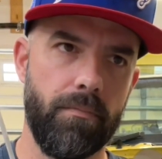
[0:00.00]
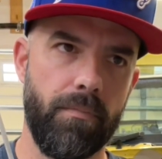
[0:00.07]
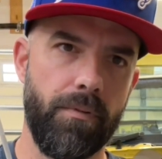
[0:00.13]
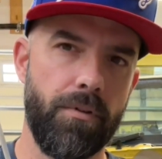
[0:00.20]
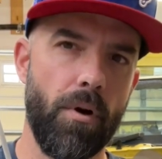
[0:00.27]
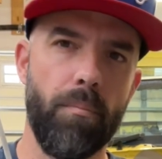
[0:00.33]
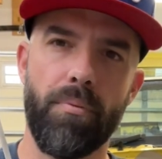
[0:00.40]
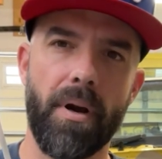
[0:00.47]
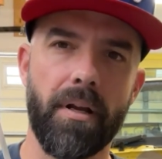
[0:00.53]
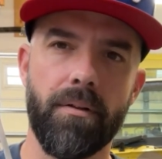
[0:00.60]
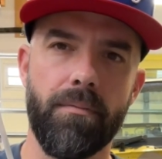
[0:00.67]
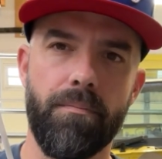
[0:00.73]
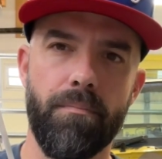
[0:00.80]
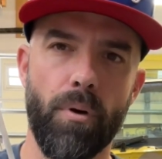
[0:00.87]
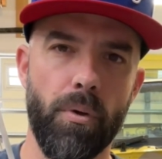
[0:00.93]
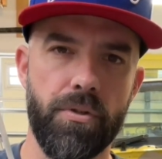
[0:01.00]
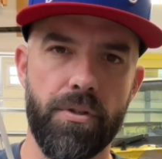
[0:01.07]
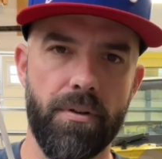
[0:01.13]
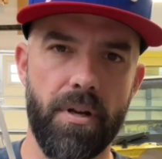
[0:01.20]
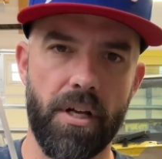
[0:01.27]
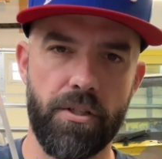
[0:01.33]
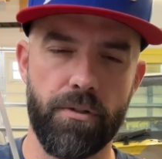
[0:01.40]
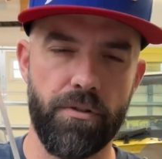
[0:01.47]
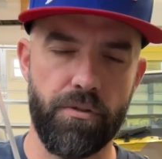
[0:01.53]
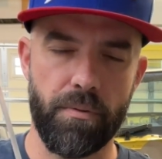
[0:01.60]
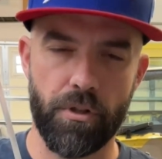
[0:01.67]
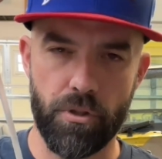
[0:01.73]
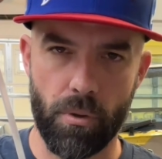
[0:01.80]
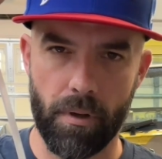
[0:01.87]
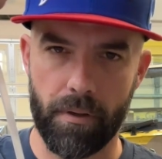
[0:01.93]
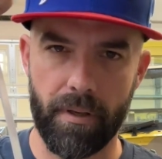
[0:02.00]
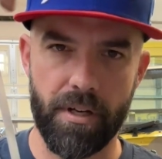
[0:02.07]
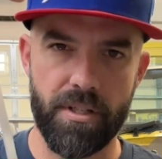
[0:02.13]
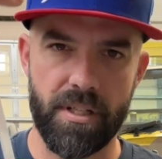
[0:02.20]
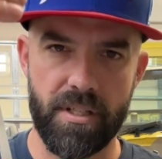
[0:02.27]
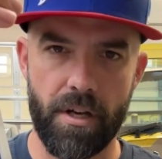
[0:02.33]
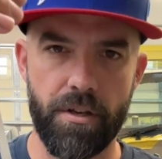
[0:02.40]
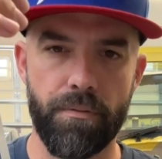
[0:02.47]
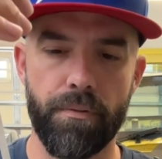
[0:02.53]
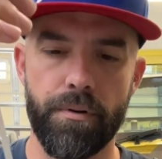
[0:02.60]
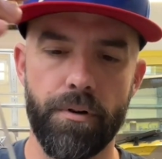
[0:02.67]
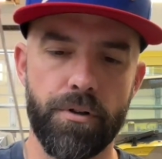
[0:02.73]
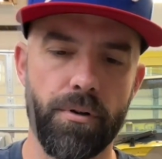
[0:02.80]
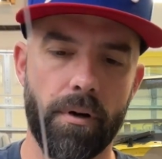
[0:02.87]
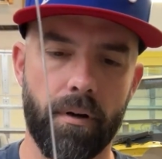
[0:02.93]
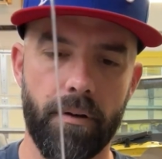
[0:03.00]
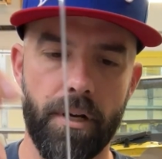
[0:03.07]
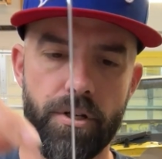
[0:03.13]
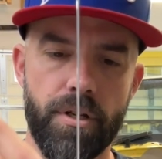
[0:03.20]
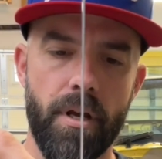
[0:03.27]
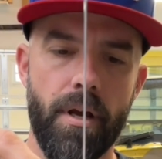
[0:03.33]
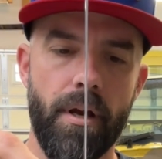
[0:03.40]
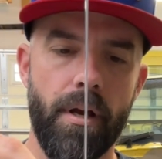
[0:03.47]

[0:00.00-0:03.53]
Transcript: don't break bolts and nuts loose with a torque wrench. That's how you ruin your torque wrench.